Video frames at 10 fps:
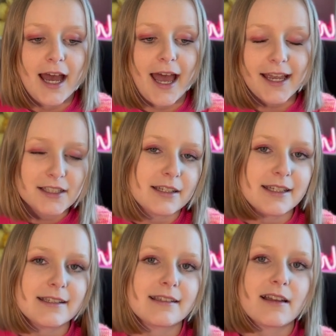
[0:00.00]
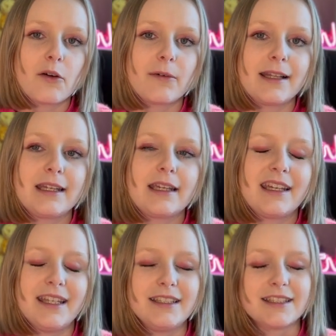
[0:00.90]
actually this is not
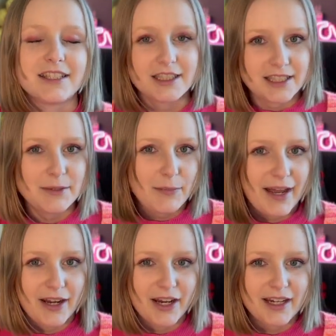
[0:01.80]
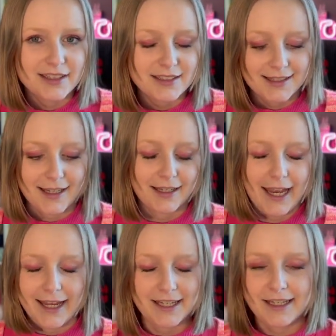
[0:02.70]
really Gigi pattern, like
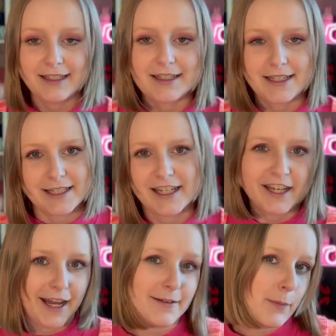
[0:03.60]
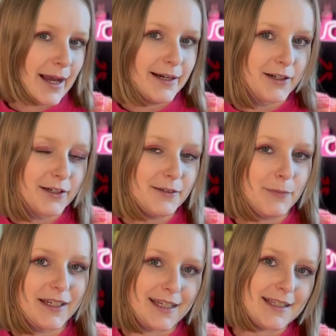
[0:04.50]
a Gigi cat pattern,
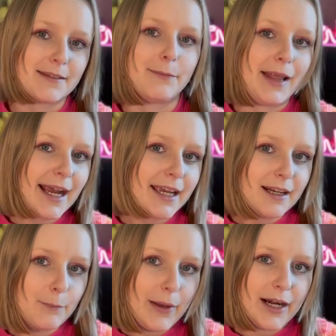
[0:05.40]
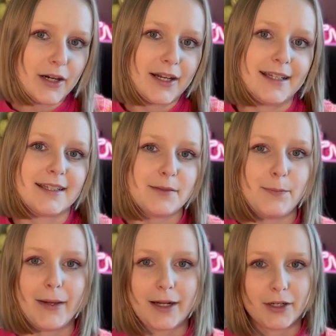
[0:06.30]
but it's a black cat pattern, and this
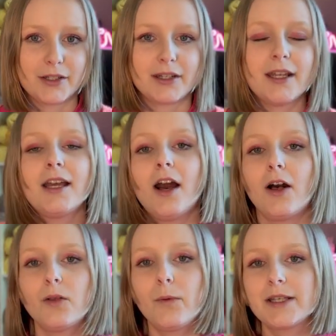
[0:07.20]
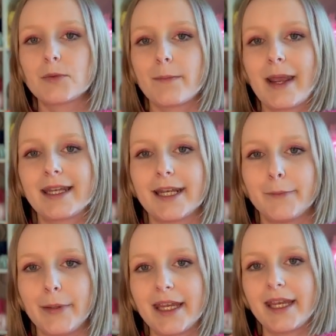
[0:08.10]
pattern always reminded
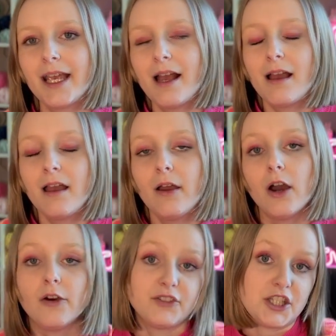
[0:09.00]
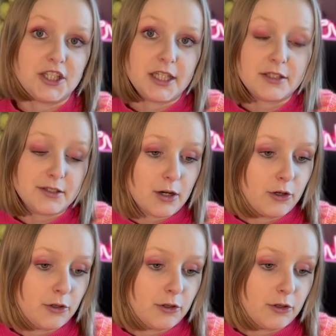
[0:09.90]
me of Gigi. So